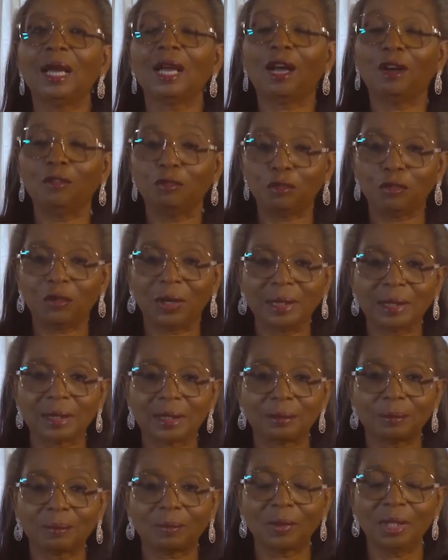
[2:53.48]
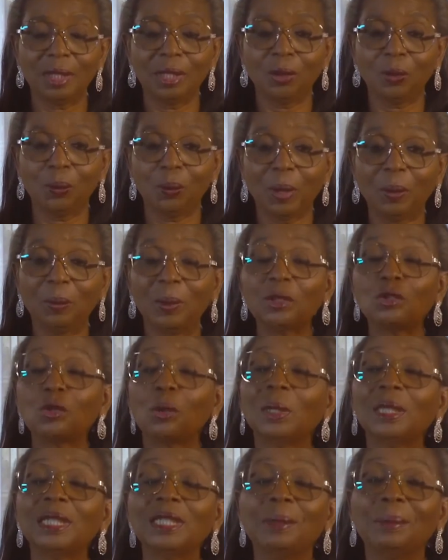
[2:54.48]
conference. When we're
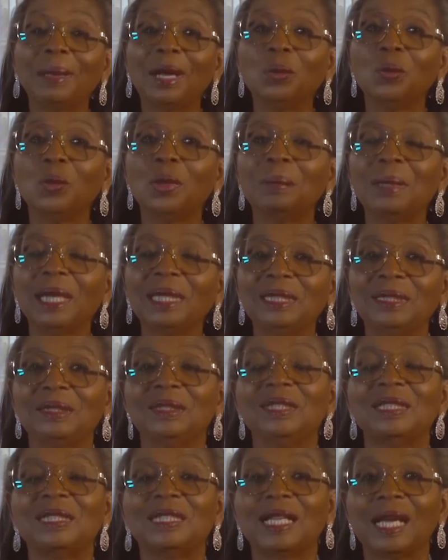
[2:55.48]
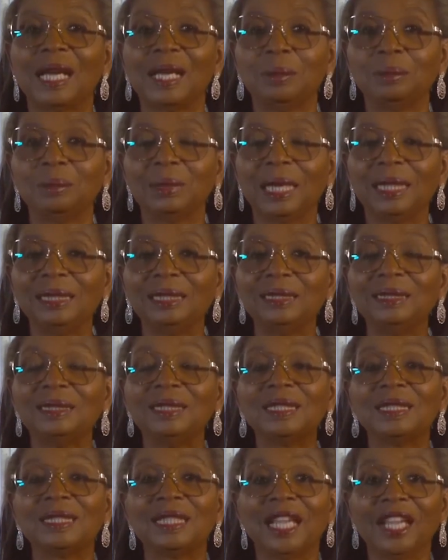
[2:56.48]
talking about women in this time and in
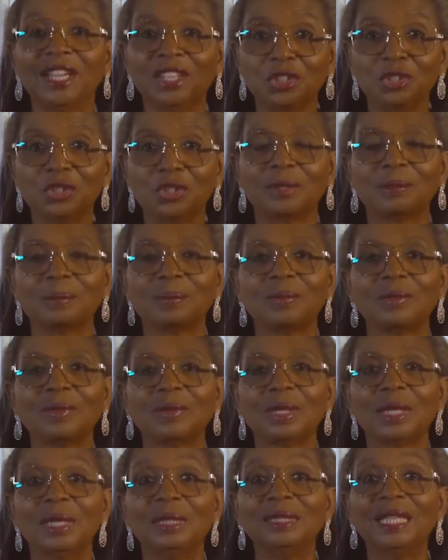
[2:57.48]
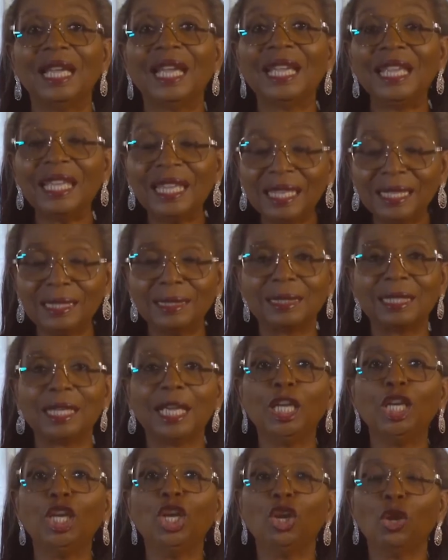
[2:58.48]
this age, there is
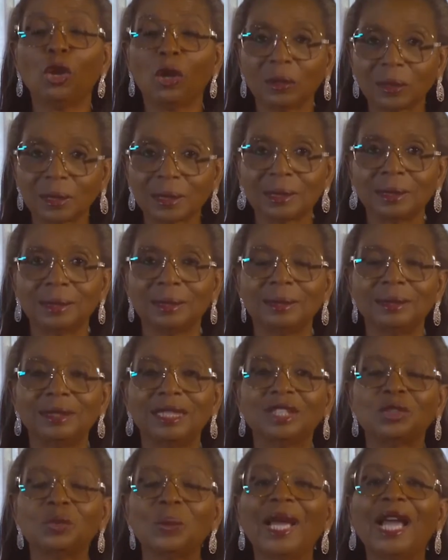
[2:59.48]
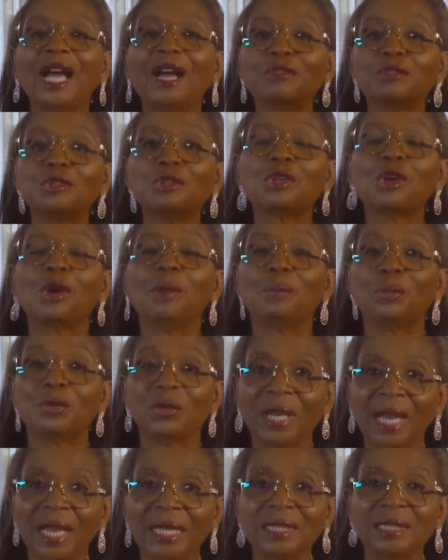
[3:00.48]
a lot that we have to
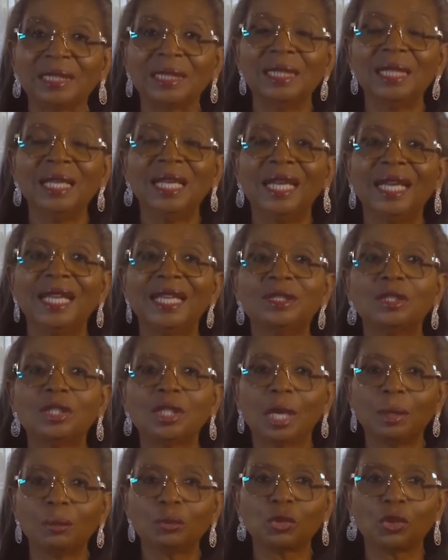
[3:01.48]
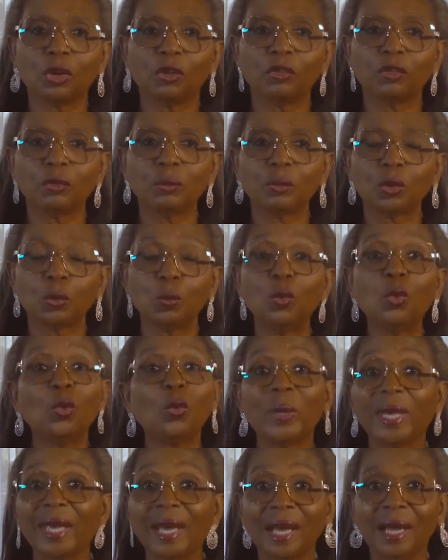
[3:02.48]
comprehend in terms of
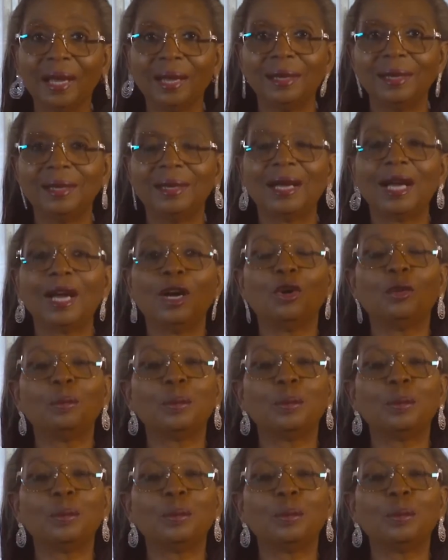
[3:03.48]
who we are, our